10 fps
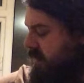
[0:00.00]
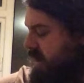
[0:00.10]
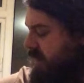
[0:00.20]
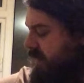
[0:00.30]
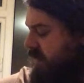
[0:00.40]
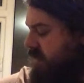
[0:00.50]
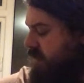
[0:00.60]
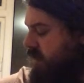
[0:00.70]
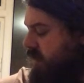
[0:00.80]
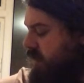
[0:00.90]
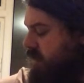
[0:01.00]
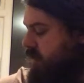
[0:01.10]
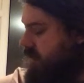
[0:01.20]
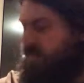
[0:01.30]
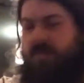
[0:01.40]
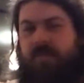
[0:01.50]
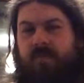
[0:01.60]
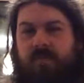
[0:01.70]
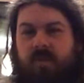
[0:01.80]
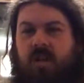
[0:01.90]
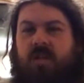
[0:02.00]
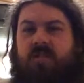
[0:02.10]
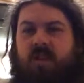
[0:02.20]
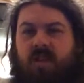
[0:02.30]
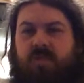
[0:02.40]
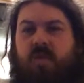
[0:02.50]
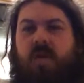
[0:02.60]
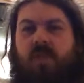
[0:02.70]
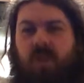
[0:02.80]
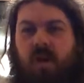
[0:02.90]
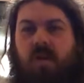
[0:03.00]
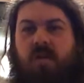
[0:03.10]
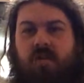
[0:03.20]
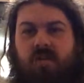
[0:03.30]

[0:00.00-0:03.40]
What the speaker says: everything's got like sort of a 12 o'clock,